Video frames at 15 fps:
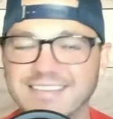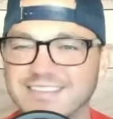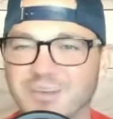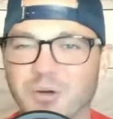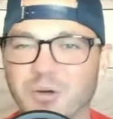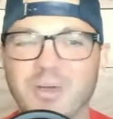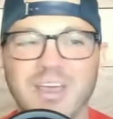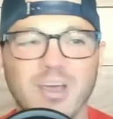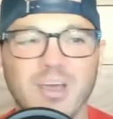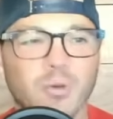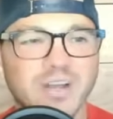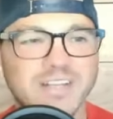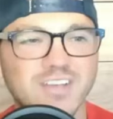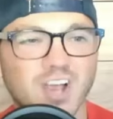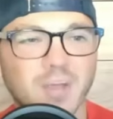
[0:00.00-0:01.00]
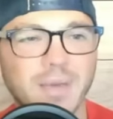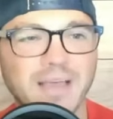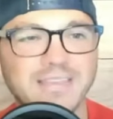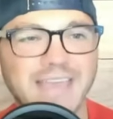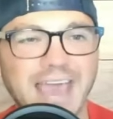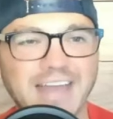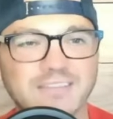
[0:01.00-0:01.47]
So we're going to talk
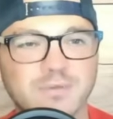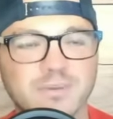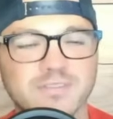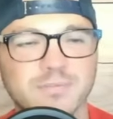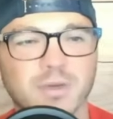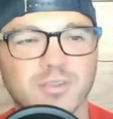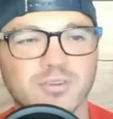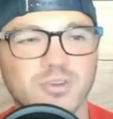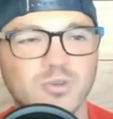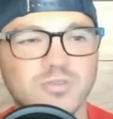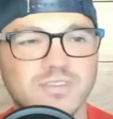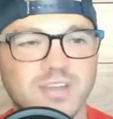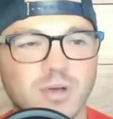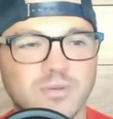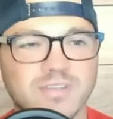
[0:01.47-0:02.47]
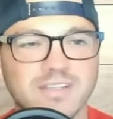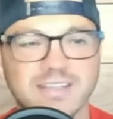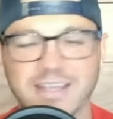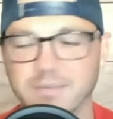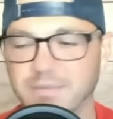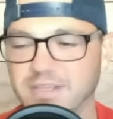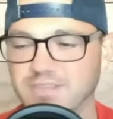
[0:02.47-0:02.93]
about that as well as some other news, notes, and
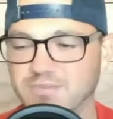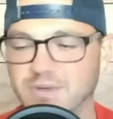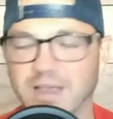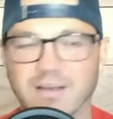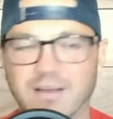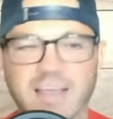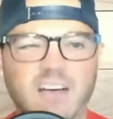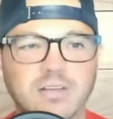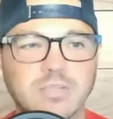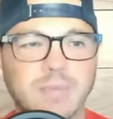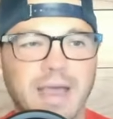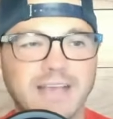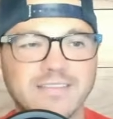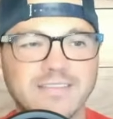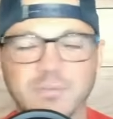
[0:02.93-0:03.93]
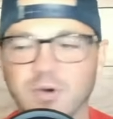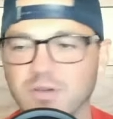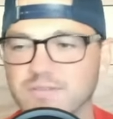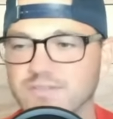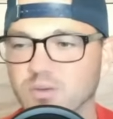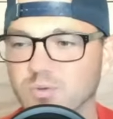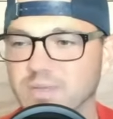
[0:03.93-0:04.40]
tidbits around college
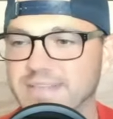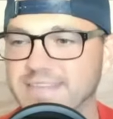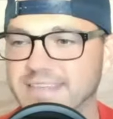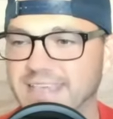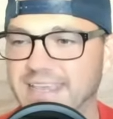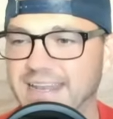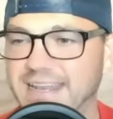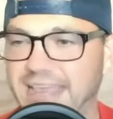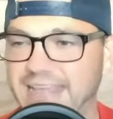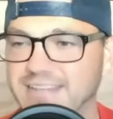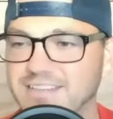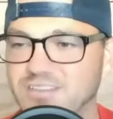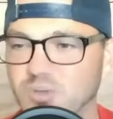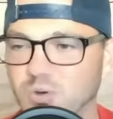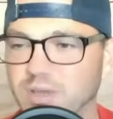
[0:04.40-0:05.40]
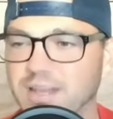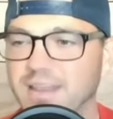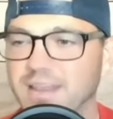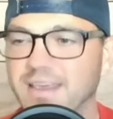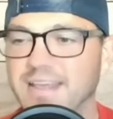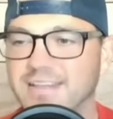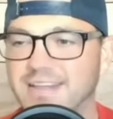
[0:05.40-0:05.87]
basketball. So let's get into it.
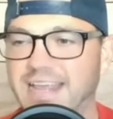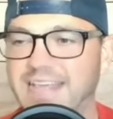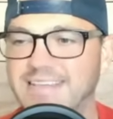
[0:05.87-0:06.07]
Today's